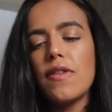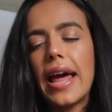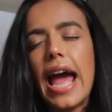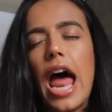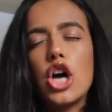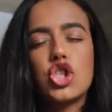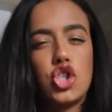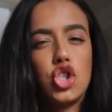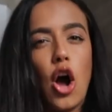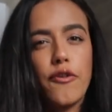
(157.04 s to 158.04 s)
of like
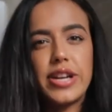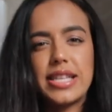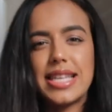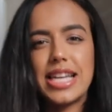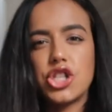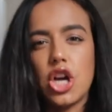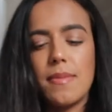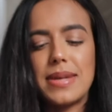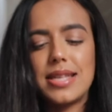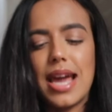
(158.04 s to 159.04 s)
softer
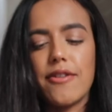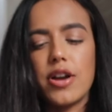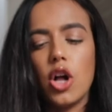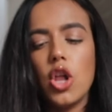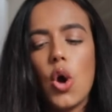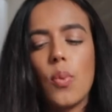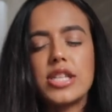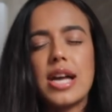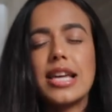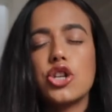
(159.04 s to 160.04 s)
t-shirt material,
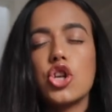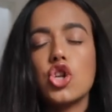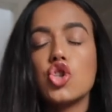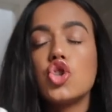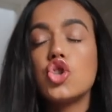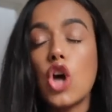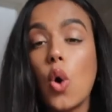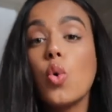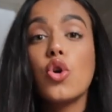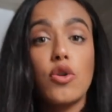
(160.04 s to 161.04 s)
which I think is
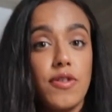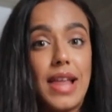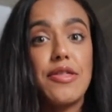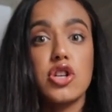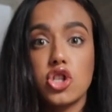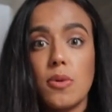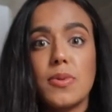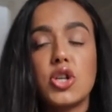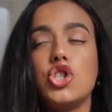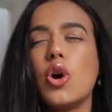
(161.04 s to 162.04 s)
so good for like the summer
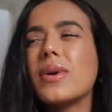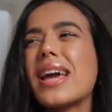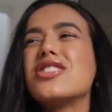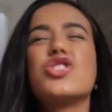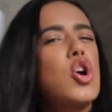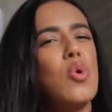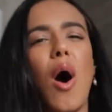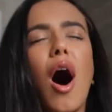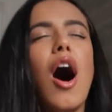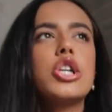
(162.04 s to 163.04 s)
because you don't want to get too
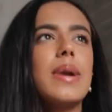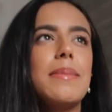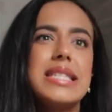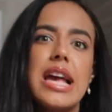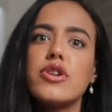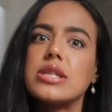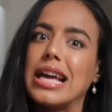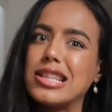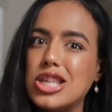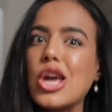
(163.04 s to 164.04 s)
hot. Do you know when a material is
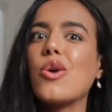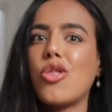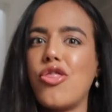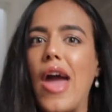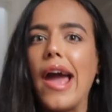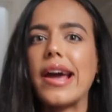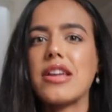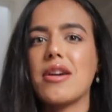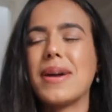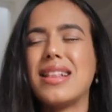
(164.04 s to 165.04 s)
like too thick
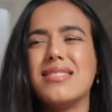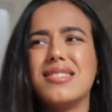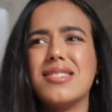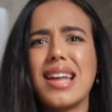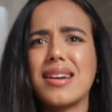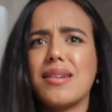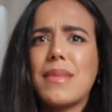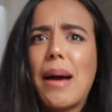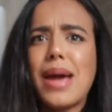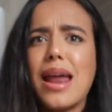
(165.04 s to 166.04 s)
and you're a bit like, oh, like
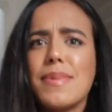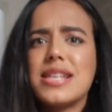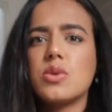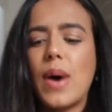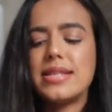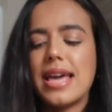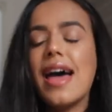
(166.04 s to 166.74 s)
I'm getting a bit sweaty?